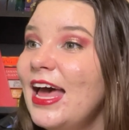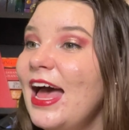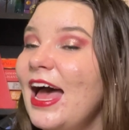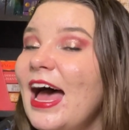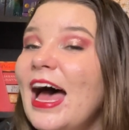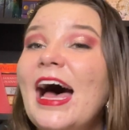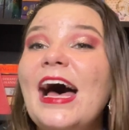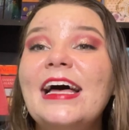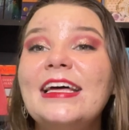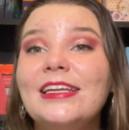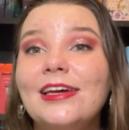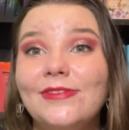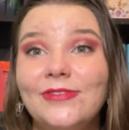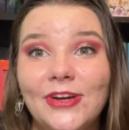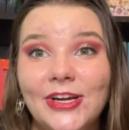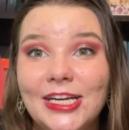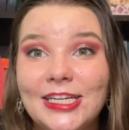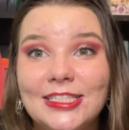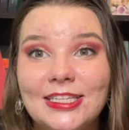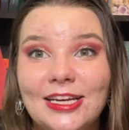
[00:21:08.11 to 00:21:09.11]
and I'm very
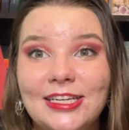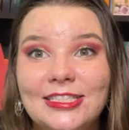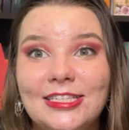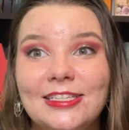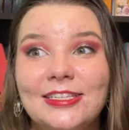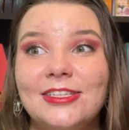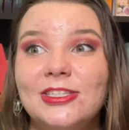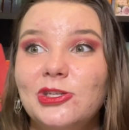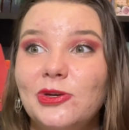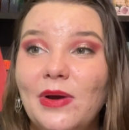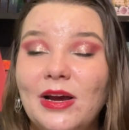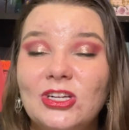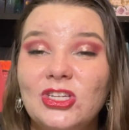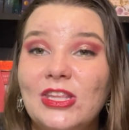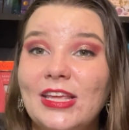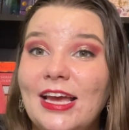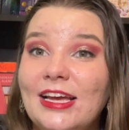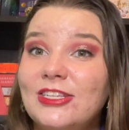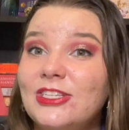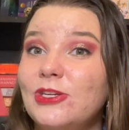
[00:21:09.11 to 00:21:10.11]
excited to actually
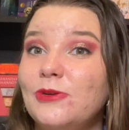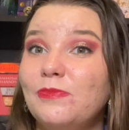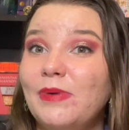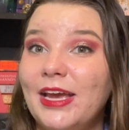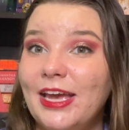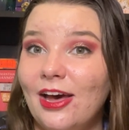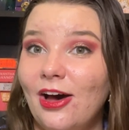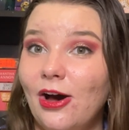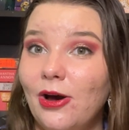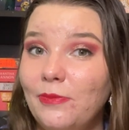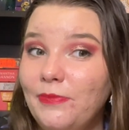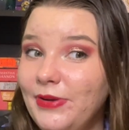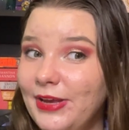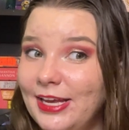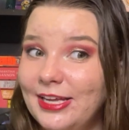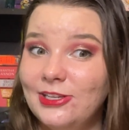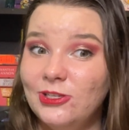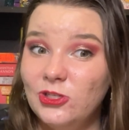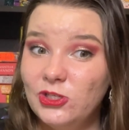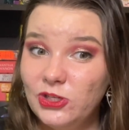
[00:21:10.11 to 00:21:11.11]
get to pick it up
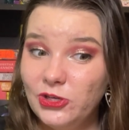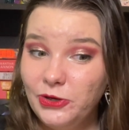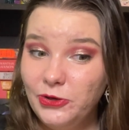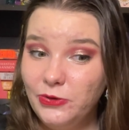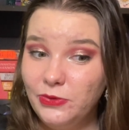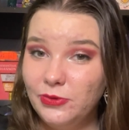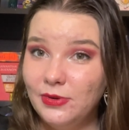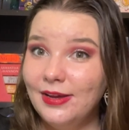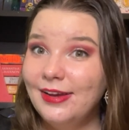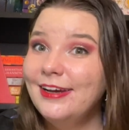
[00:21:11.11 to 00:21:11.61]
in June.